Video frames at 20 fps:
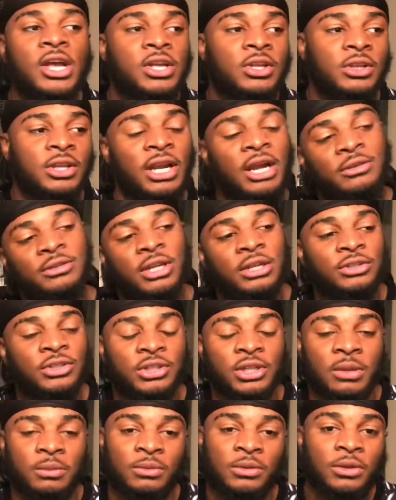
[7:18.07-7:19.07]
But then I was like,
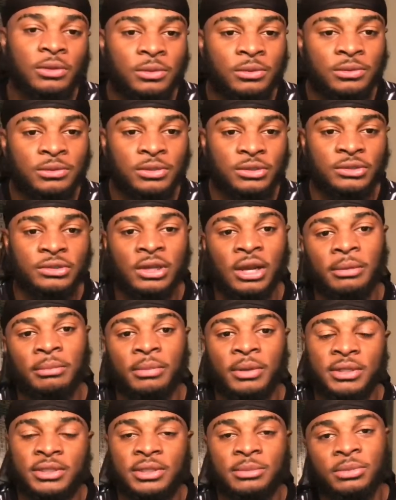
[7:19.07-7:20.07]
she come through, so she like
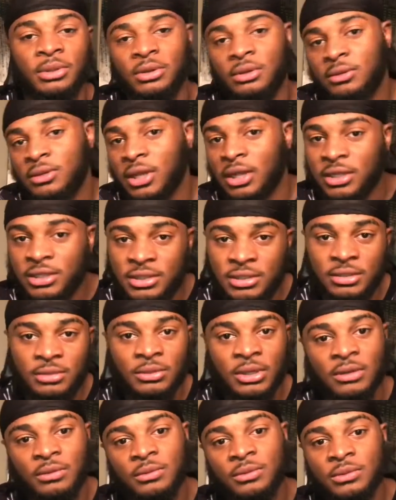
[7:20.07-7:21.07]
best in your location or
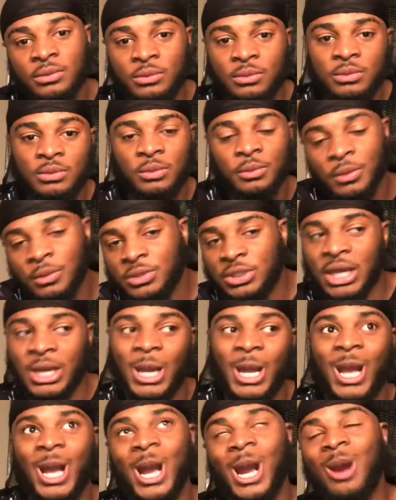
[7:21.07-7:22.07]
whatever. So I
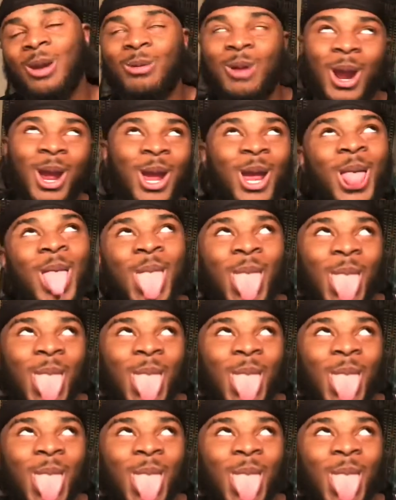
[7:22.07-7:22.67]
like, all right.